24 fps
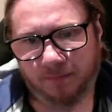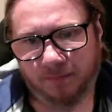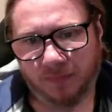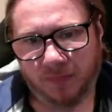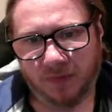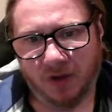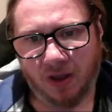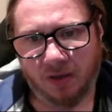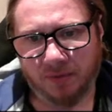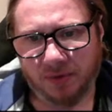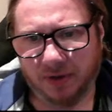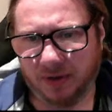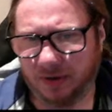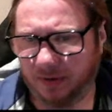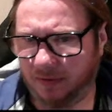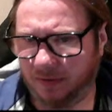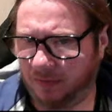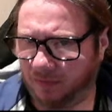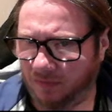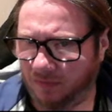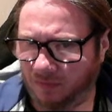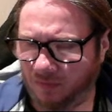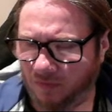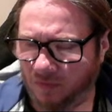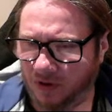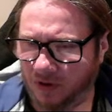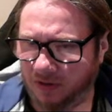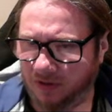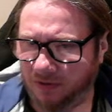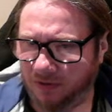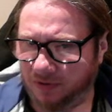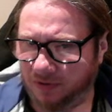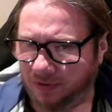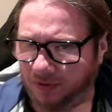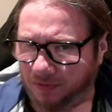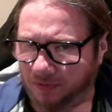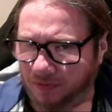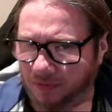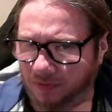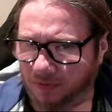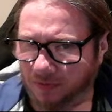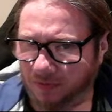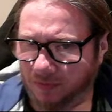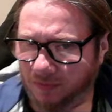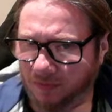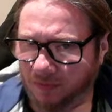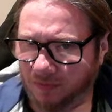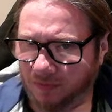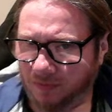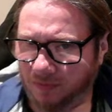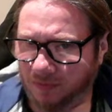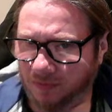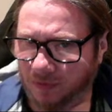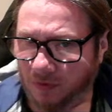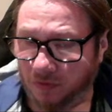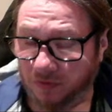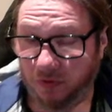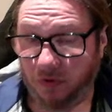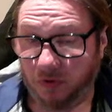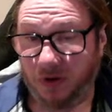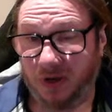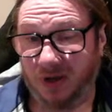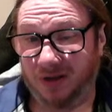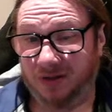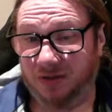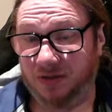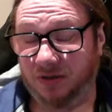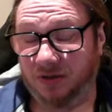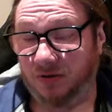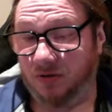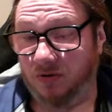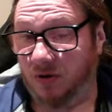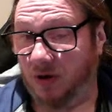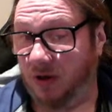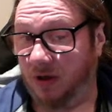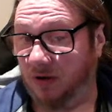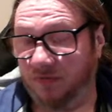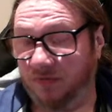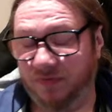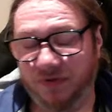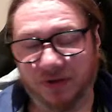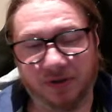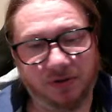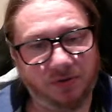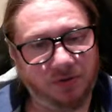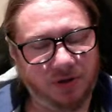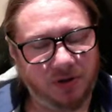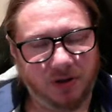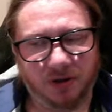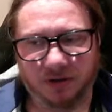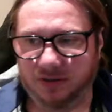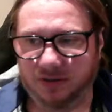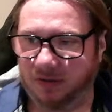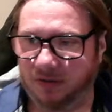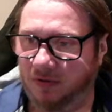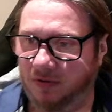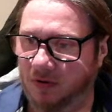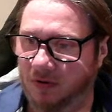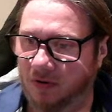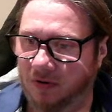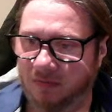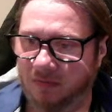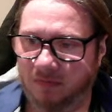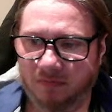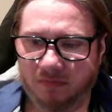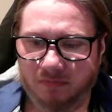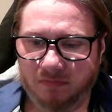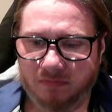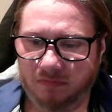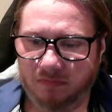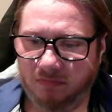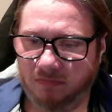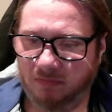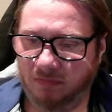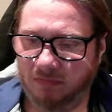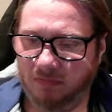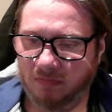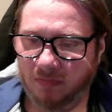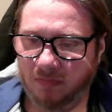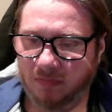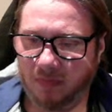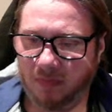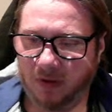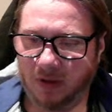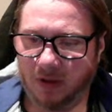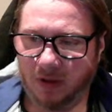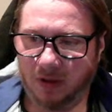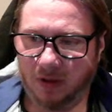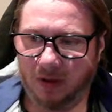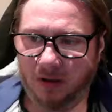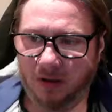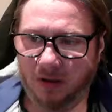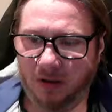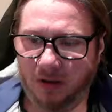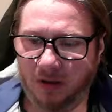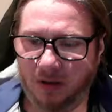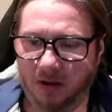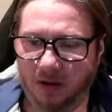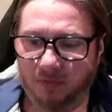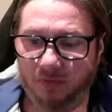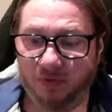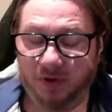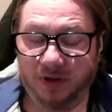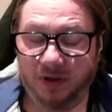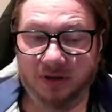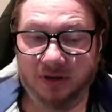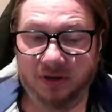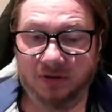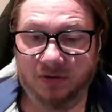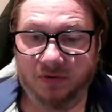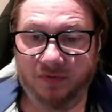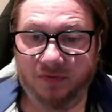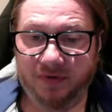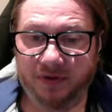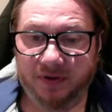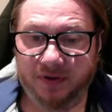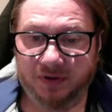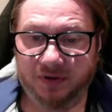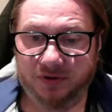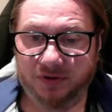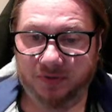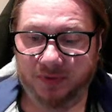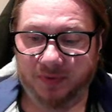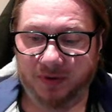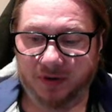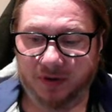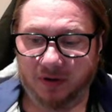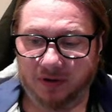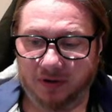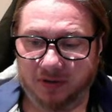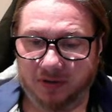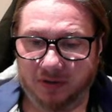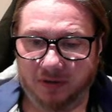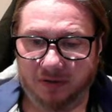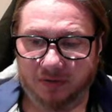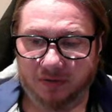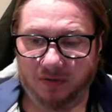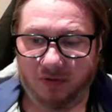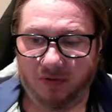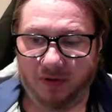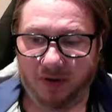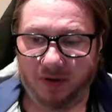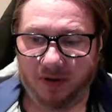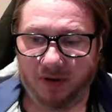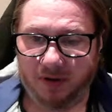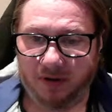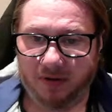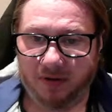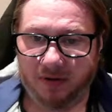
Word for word: I mean, what do you do? Or do you castle long? I don't think you castle long. I really don't think you should be castling long here.